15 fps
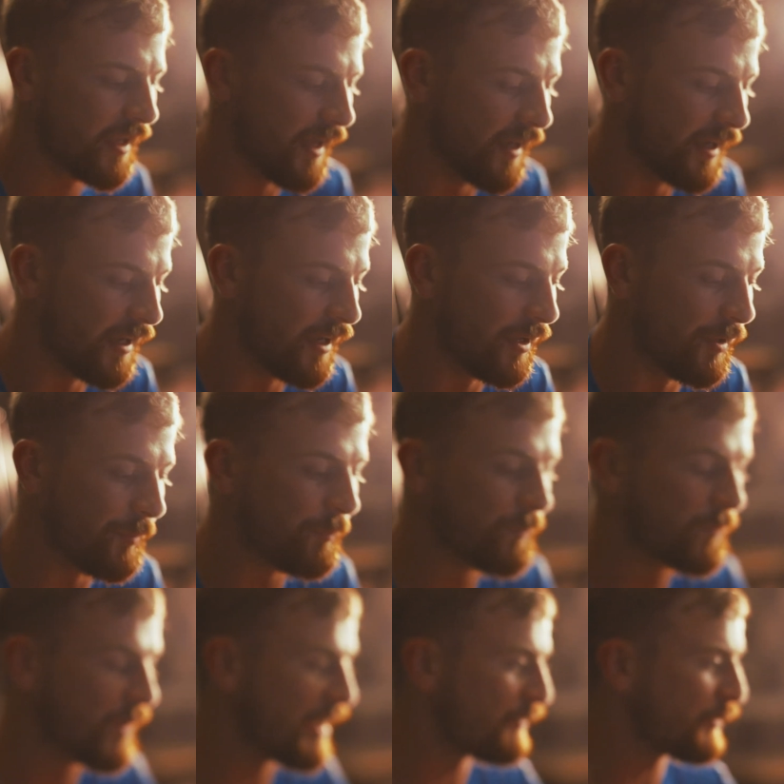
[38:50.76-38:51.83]
Uh,
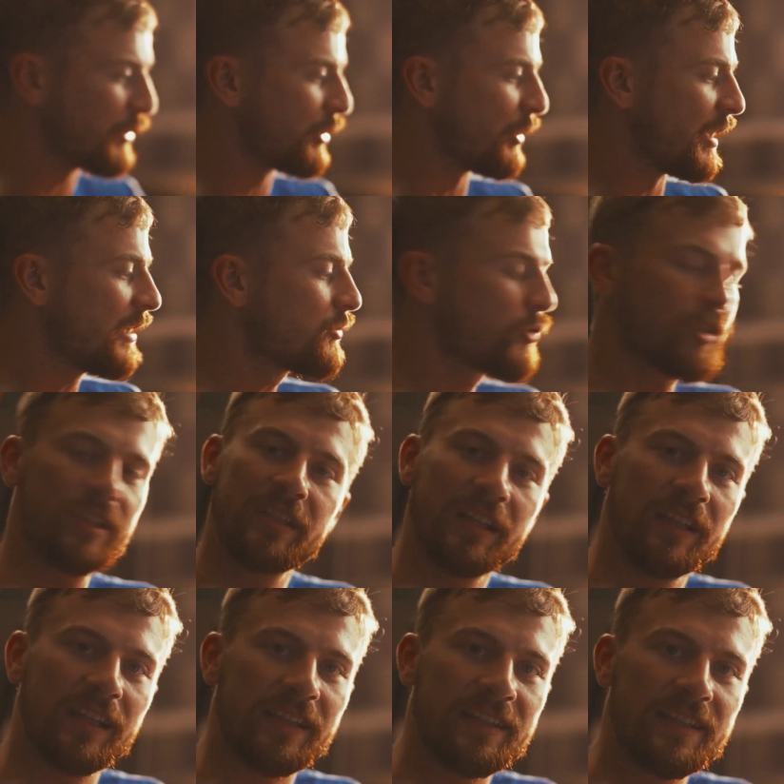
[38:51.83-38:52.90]
if you're
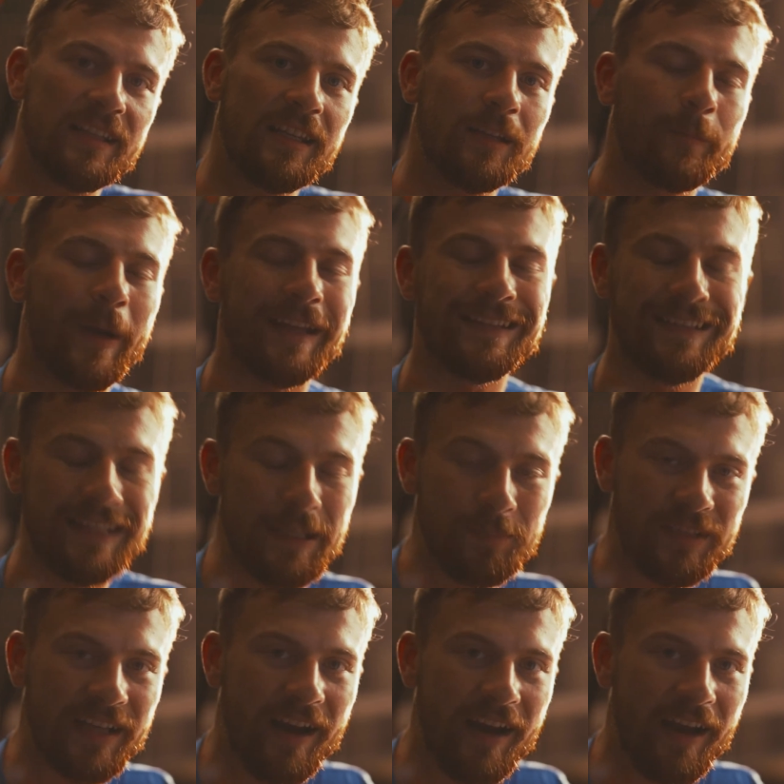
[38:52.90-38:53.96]
interested in seeing my deep
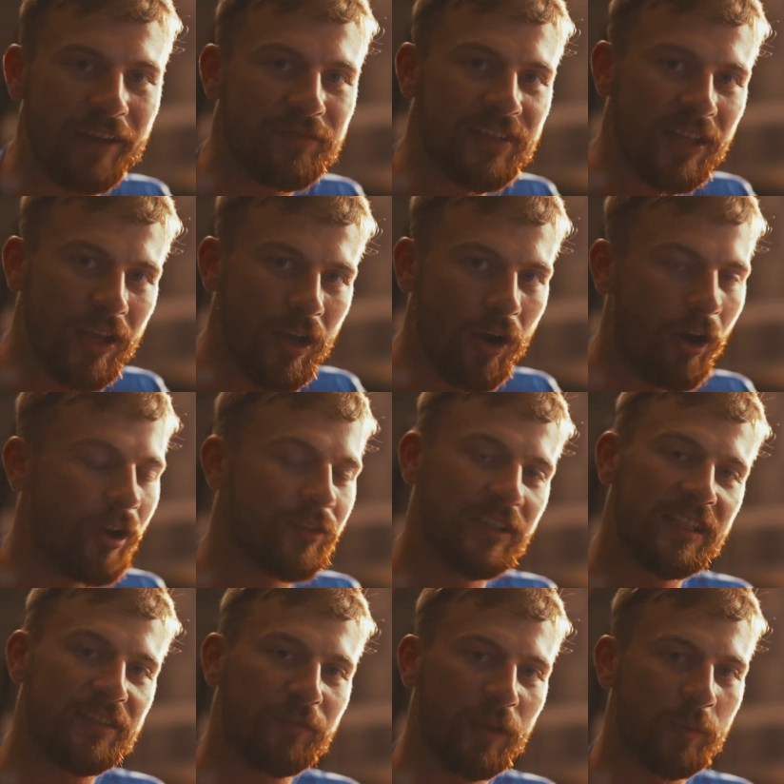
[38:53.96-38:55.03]
dives on
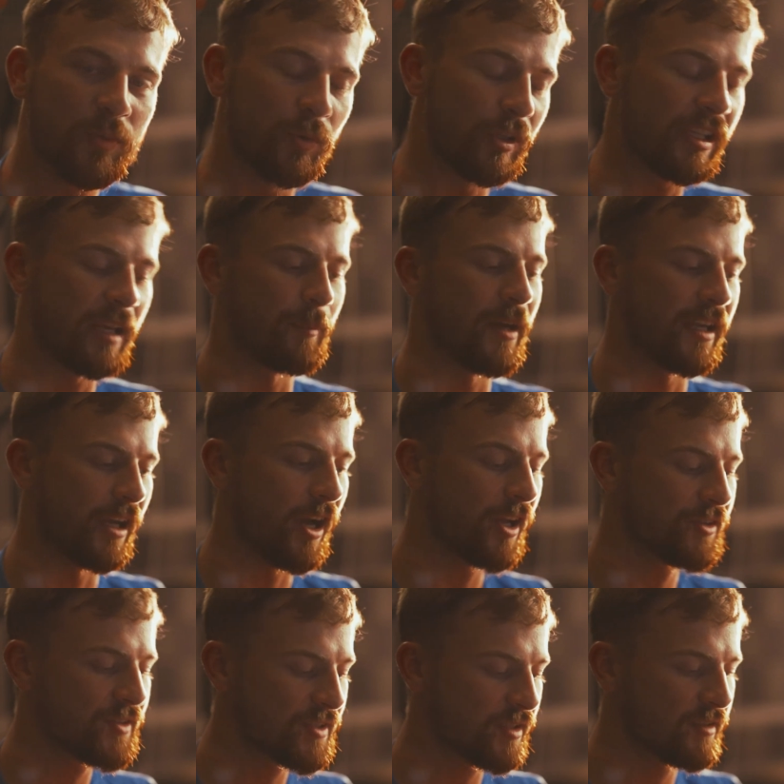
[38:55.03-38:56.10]
these films, where you get my
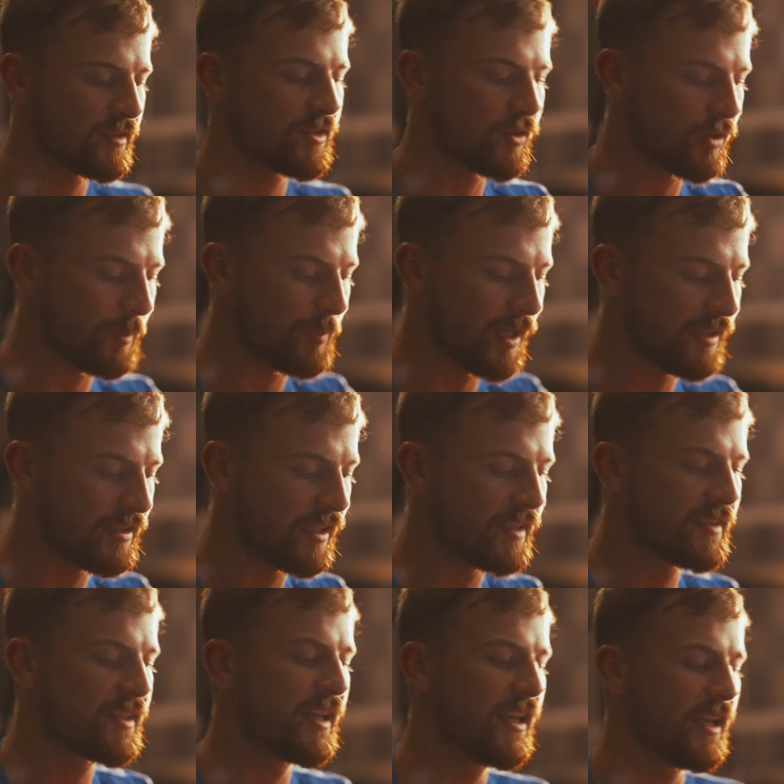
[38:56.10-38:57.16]
uncensored
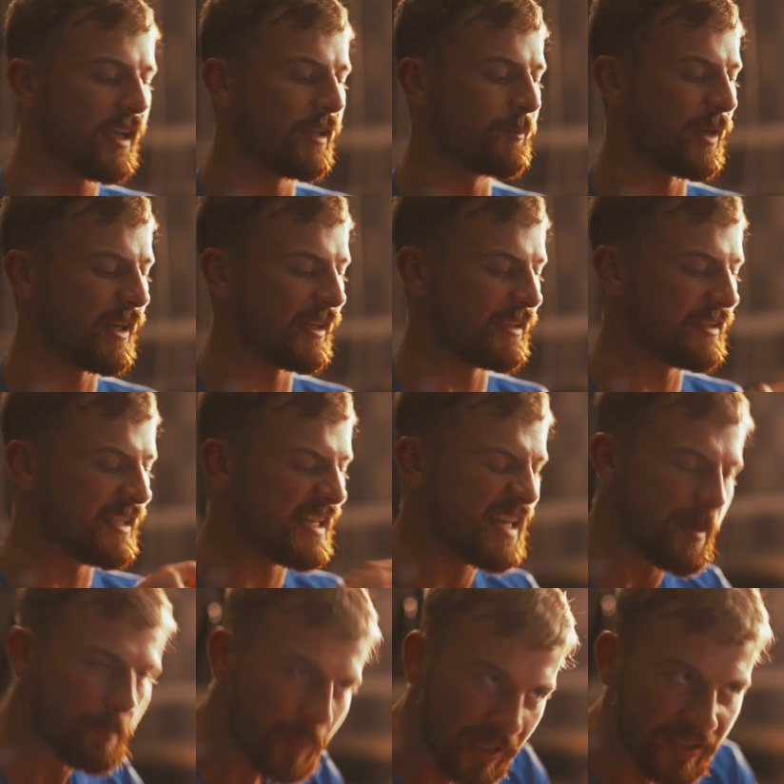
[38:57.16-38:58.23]
opinions and my
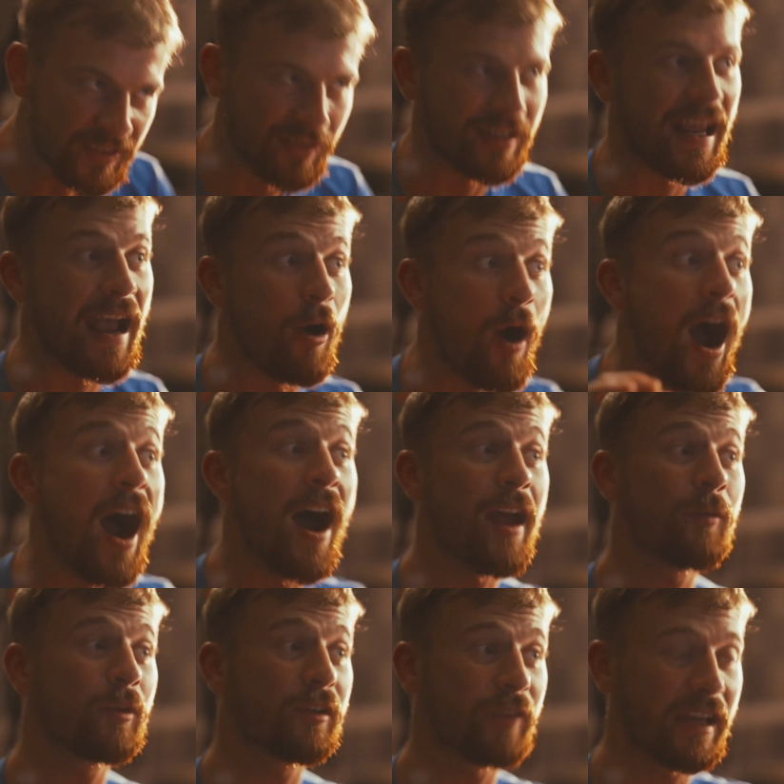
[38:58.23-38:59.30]
nitpicks on how I
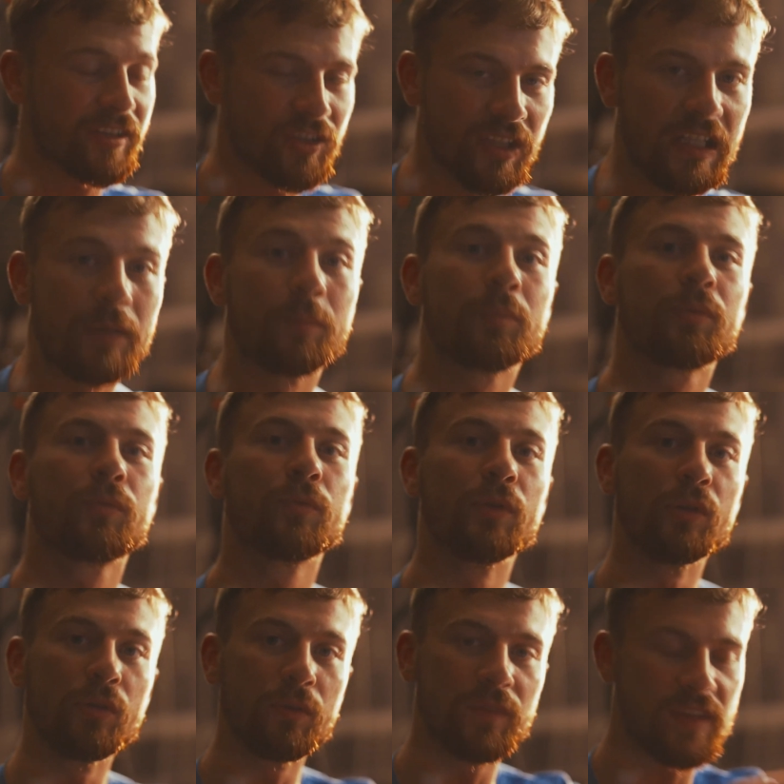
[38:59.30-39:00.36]
would have actually
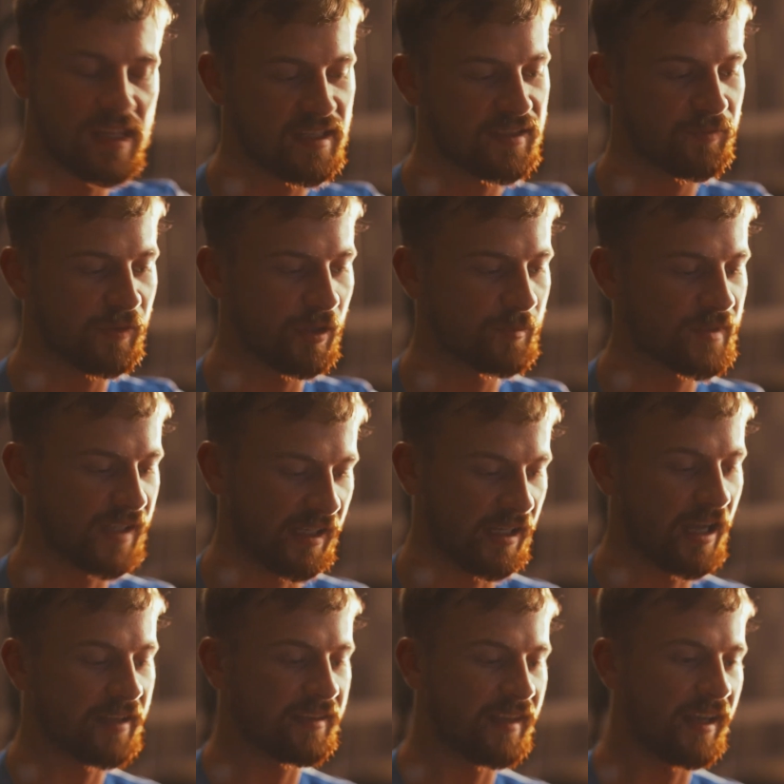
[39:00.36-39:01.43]
improved these films and
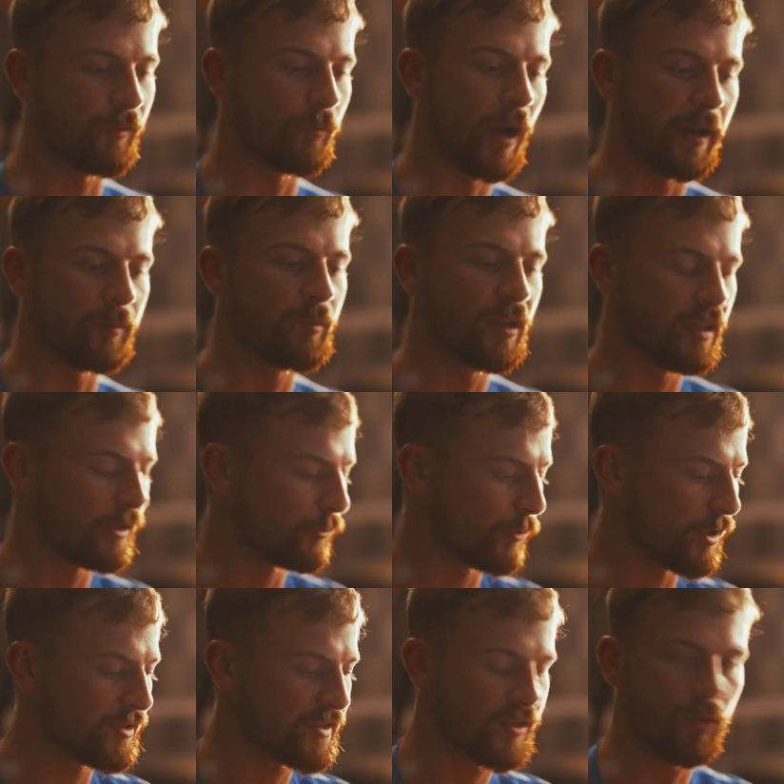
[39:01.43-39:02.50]
got that Rotten
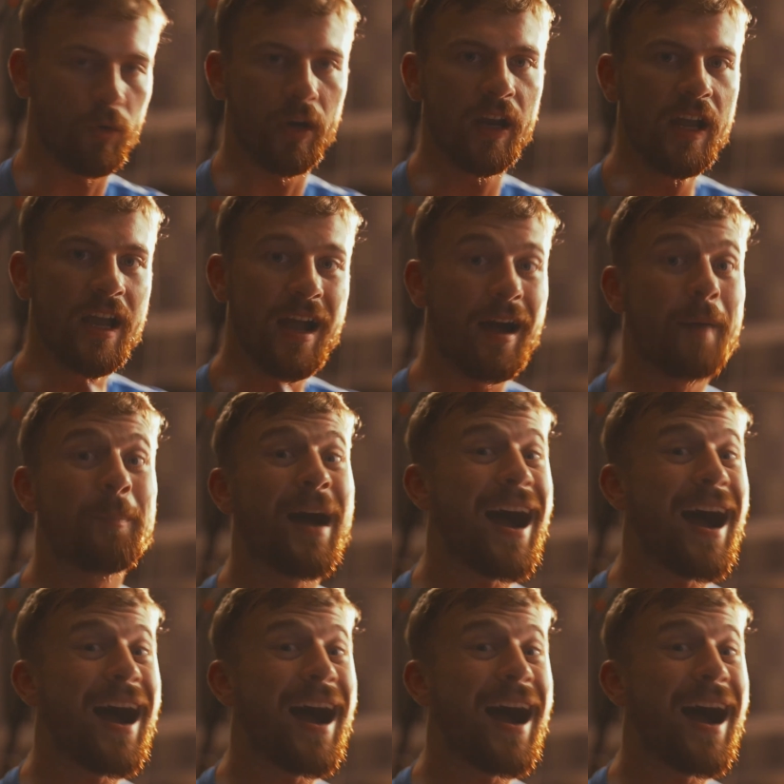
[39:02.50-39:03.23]
Meiloorun score up